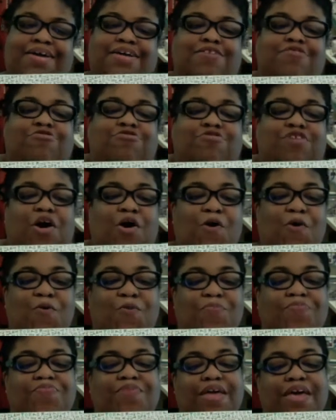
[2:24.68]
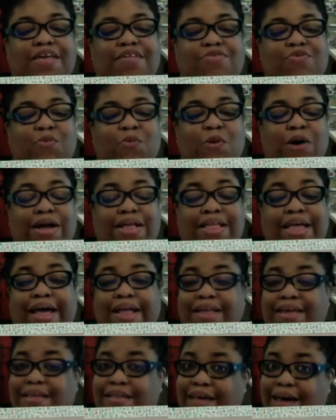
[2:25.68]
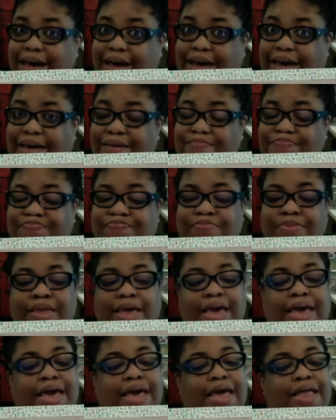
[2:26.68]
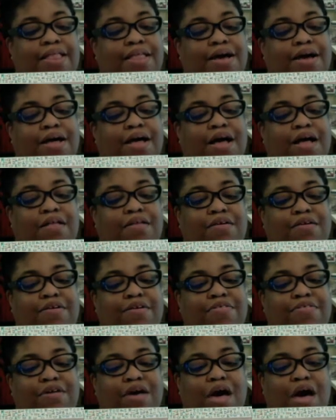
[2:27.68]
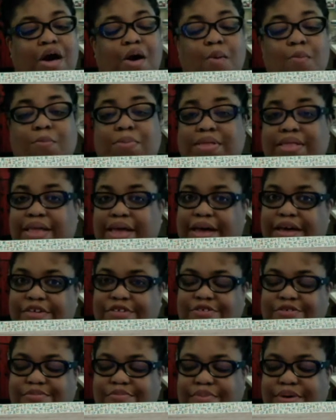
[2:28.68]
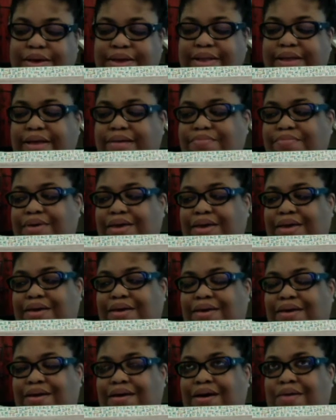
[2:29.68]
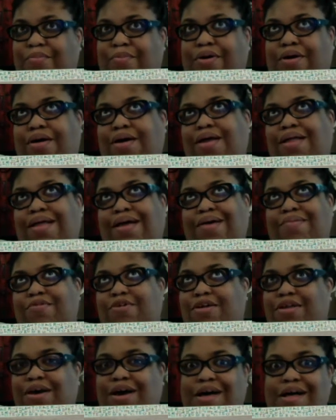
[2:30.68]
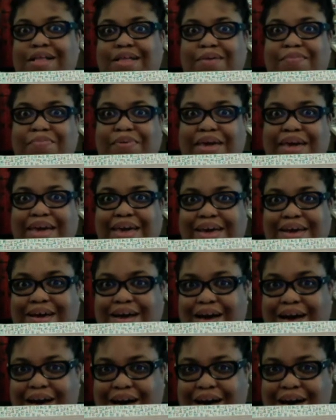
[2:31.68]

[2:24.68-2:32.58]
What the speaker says: So it's $1.99 and the color is called blush, but I mean, come on, I'm gonna call it pink.